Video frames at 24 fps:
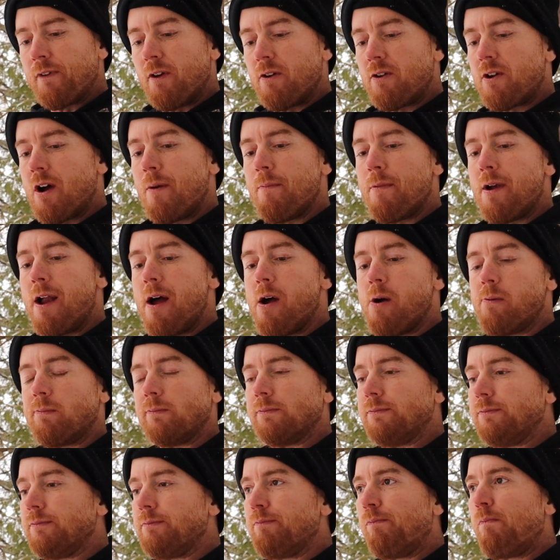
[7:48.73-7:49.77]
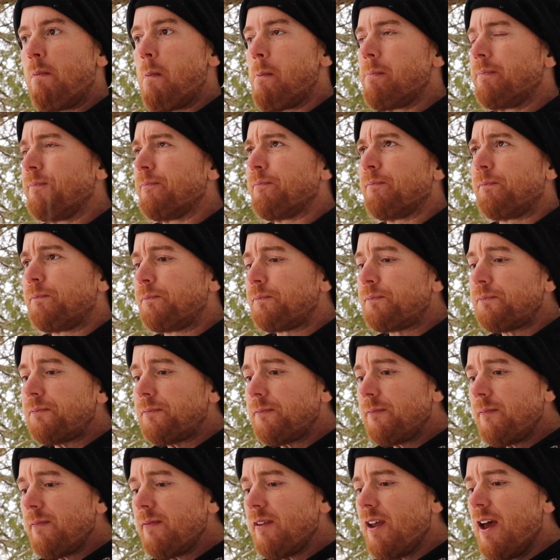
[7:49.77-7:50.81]
I'm coming out.
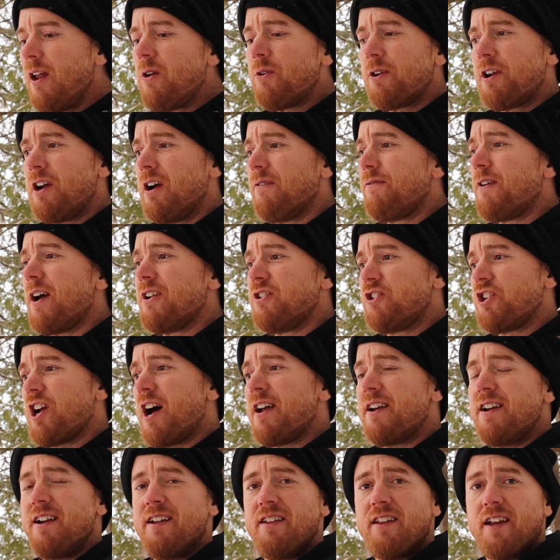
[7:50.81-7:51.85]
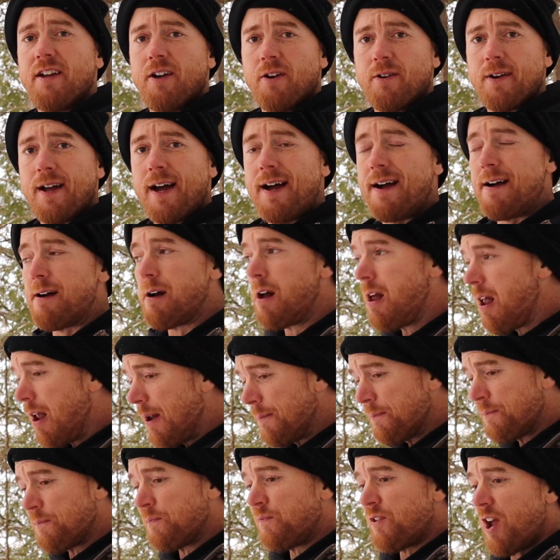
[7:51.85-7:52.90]
I don't care if I shot anything or not.
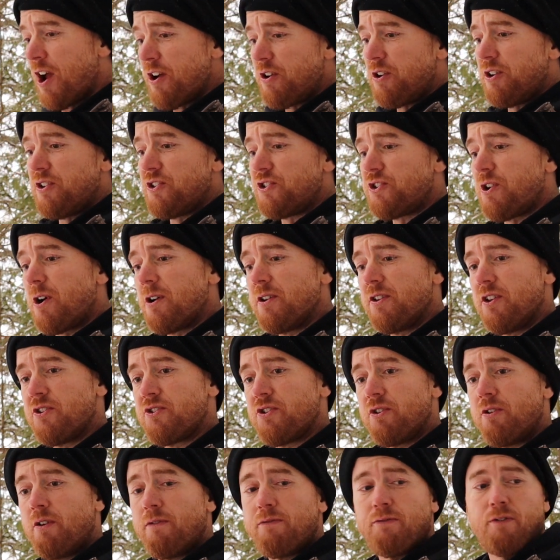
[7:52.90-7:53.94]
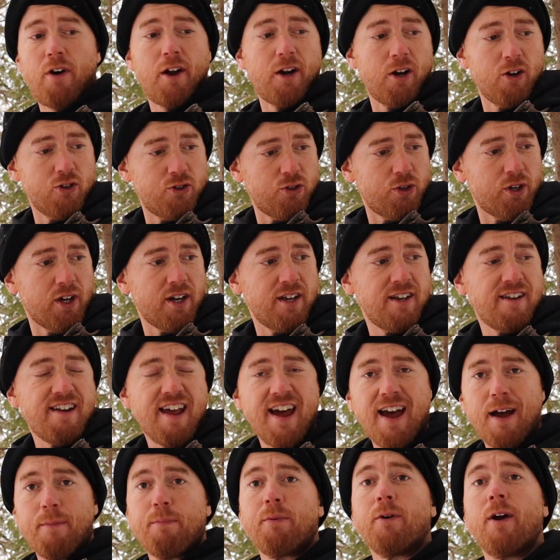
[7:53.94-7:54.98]
I could have started this little fire and took a
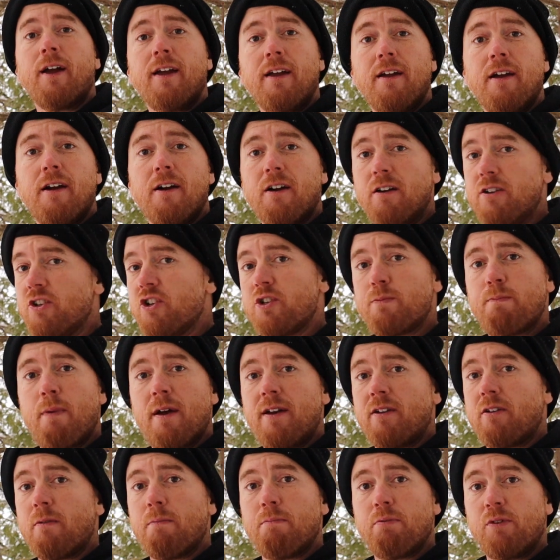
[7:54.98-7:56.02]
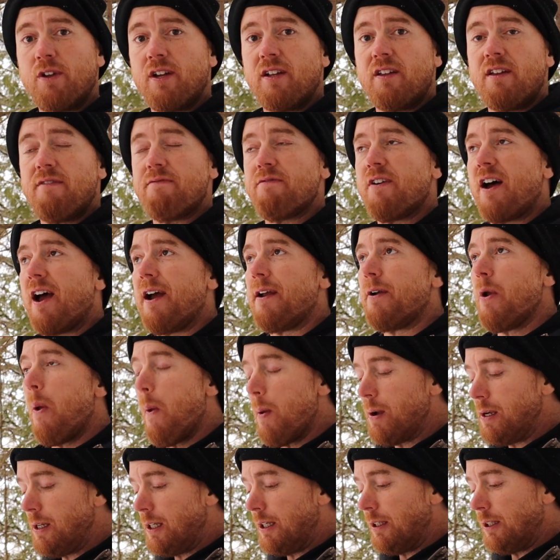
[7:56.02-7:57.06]
nap right here and just been completely fine.
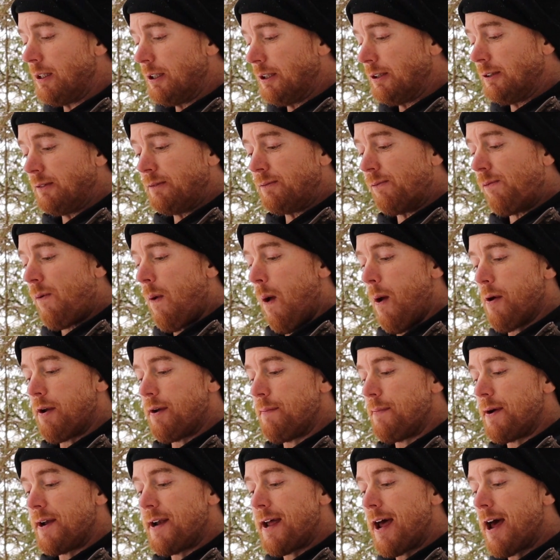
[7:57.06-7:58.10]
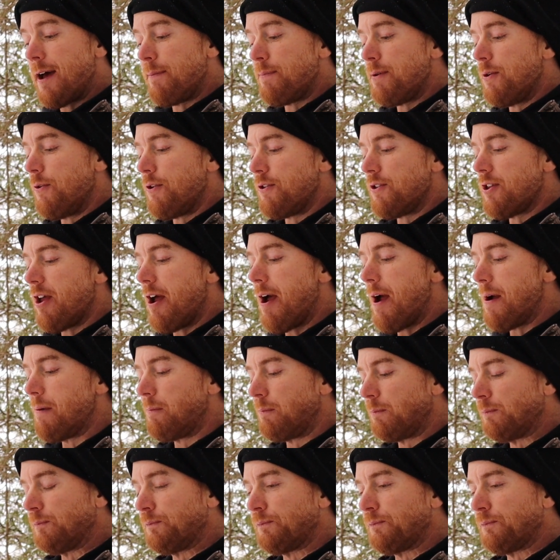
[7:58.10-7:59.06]
I would have been happy with that.